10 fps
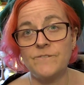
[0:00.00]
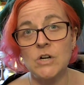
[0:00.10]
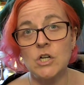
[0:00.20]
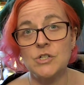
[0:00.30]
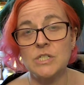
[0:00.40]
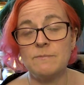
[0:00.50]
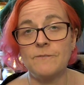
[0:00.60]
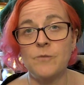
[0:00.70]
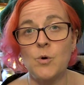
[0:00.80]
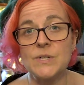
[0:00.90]
first
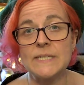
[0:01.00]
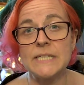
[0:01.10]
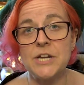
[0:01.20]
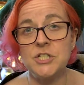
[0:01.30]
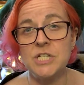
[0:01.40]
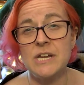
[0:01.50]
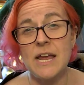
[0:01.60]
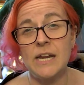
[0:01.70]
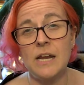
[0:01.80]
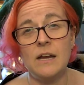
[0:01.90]
before
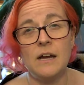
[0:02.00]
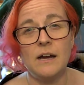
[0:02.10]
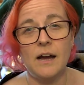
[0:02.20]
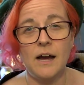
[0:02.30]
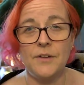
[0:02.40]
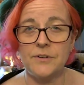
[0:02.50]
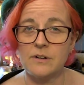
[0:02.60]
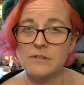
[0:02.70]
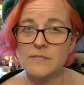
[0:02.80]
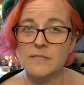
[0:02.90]
satiating
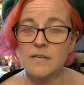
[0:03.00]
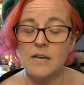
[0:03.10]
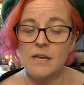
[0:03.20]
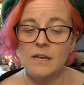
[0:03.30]
others?